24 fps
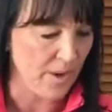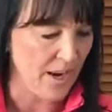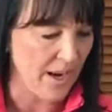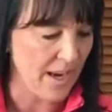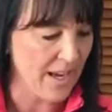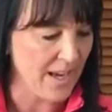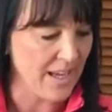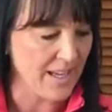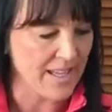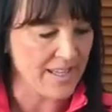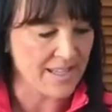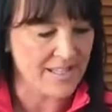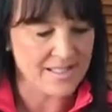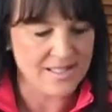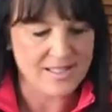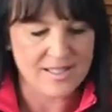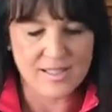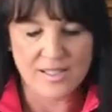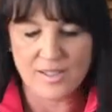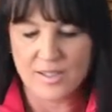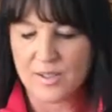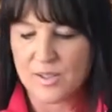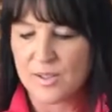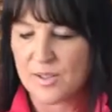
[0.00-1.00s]
Right,
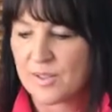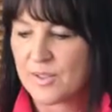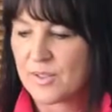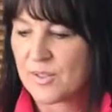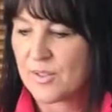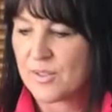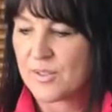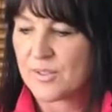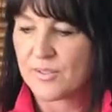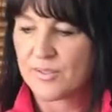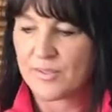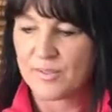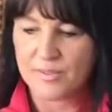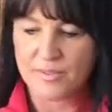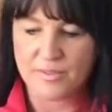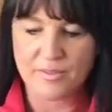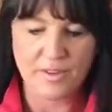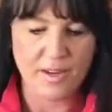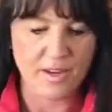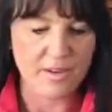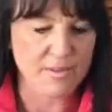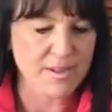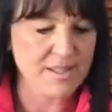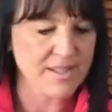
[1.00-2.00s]

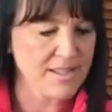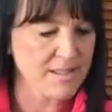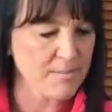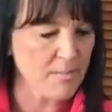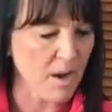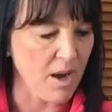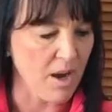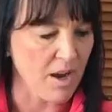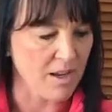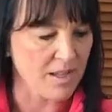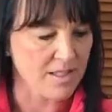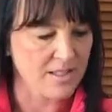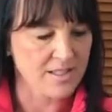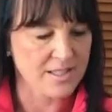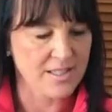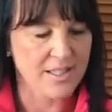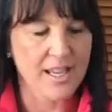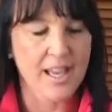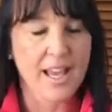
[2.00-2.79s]
very smart.